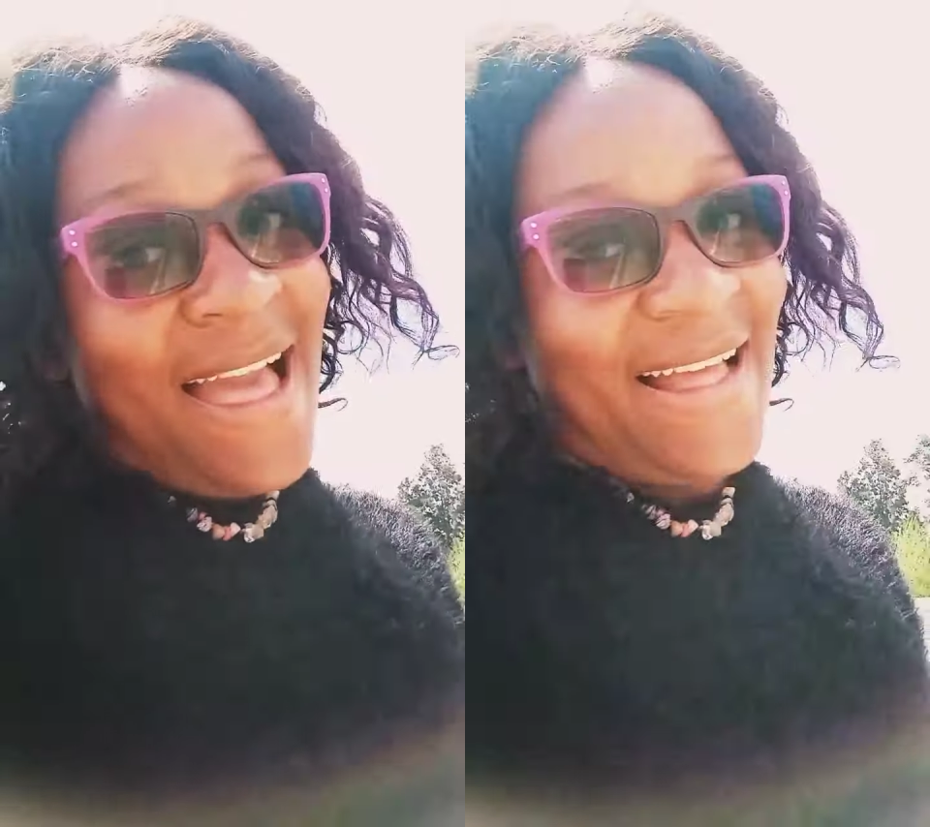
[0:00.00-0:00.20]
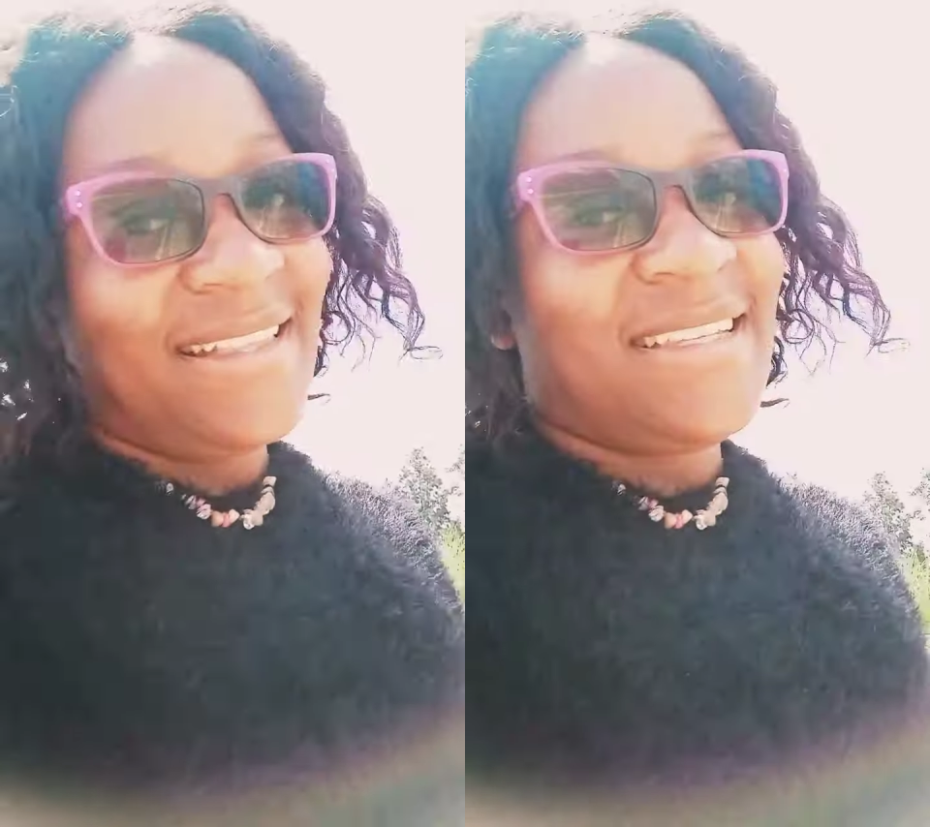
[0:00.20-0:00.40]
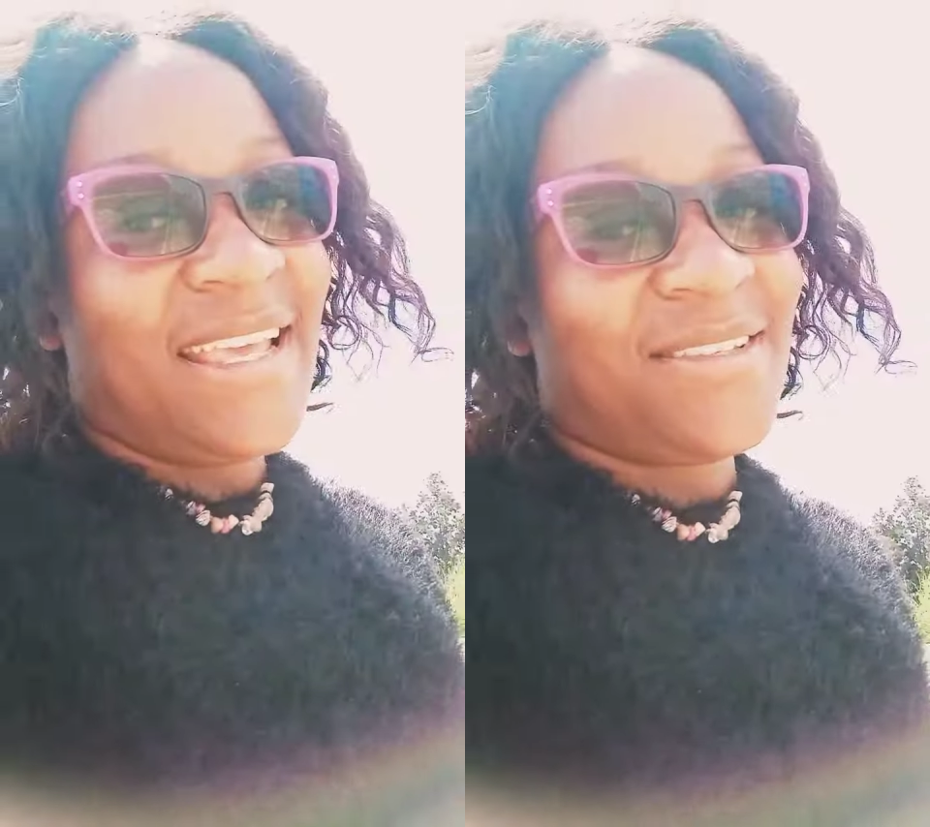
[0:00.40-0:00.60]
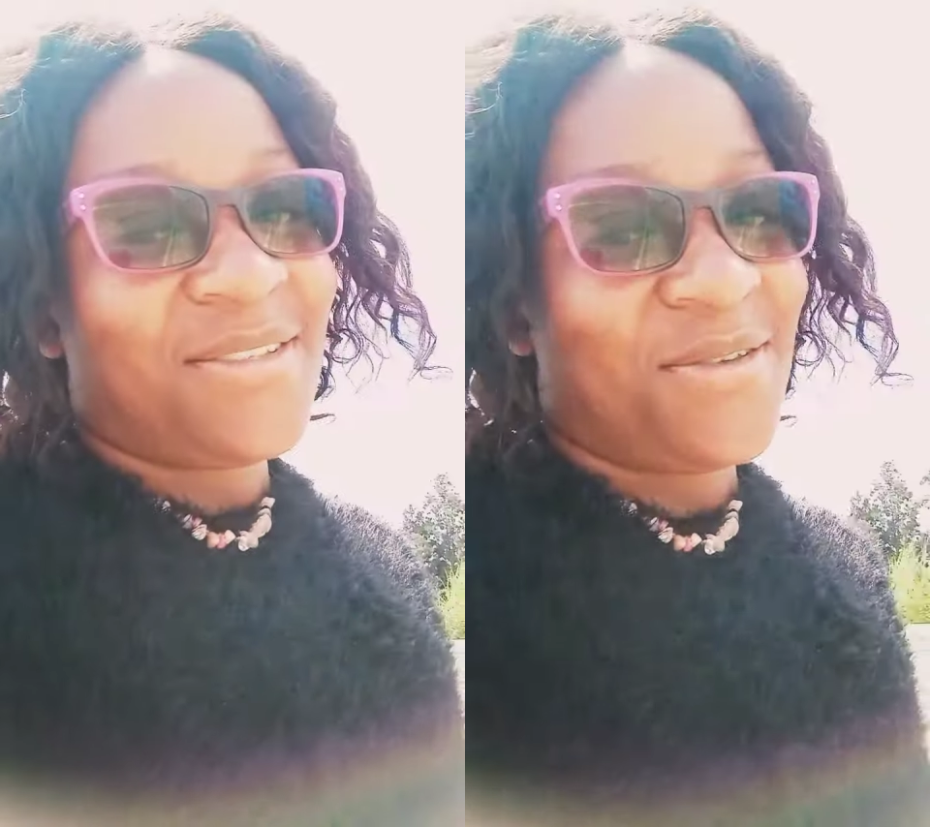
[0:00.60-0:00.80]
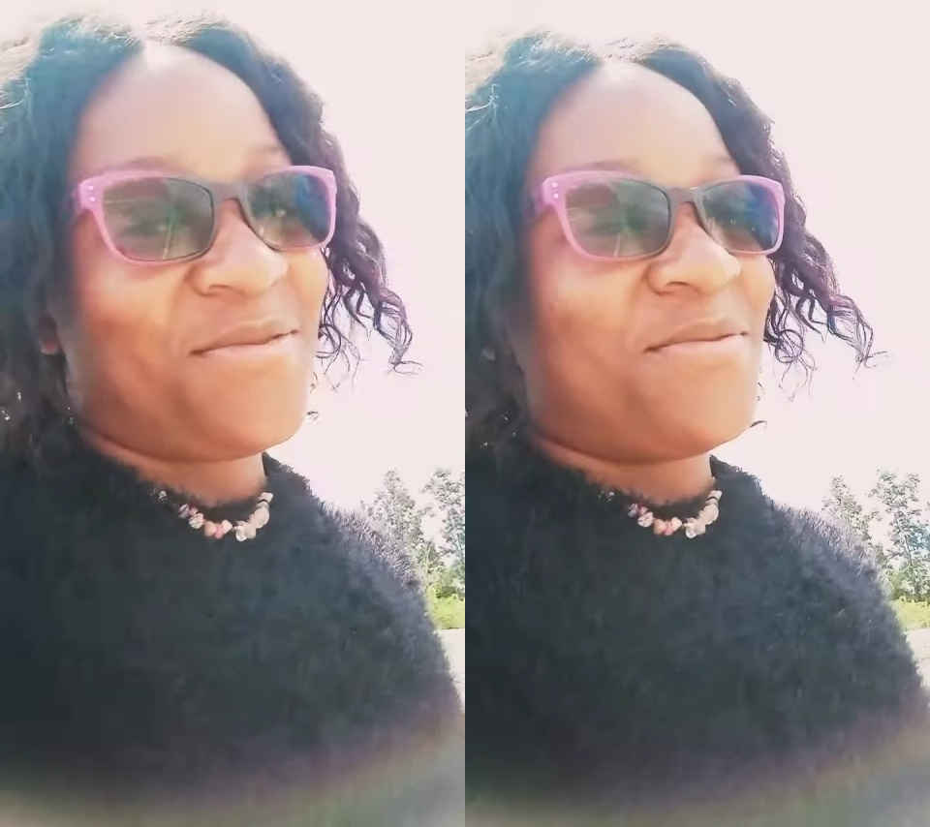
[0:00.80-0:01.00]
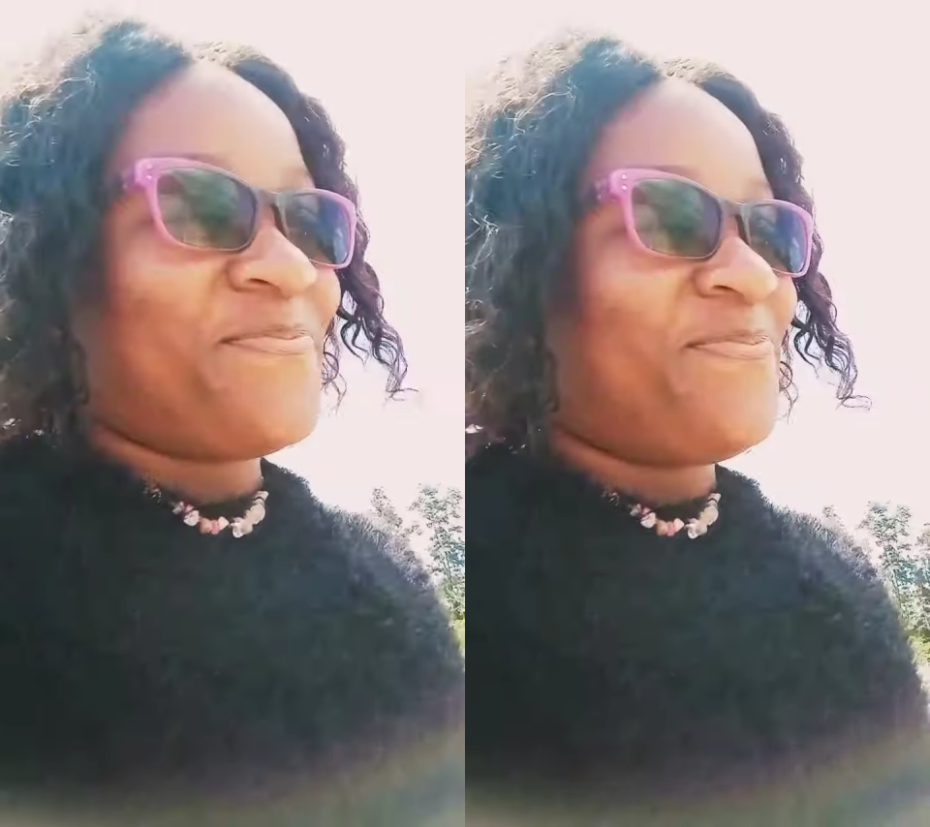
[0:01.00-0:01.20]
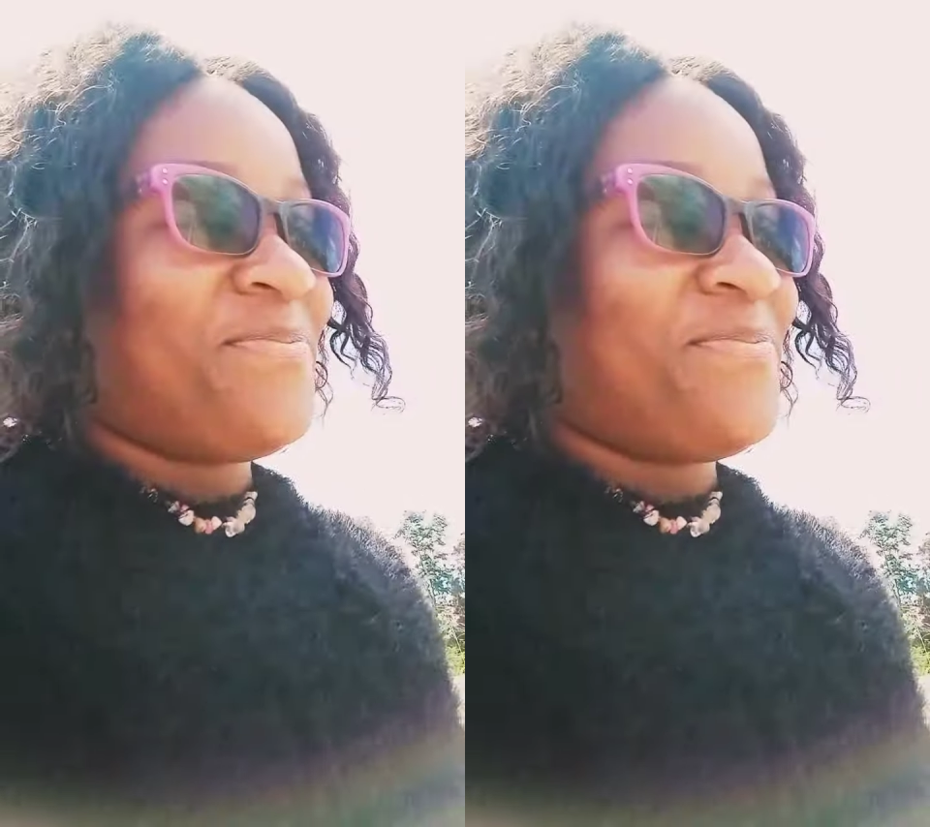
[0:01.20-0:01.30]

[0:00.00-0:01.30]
and text you,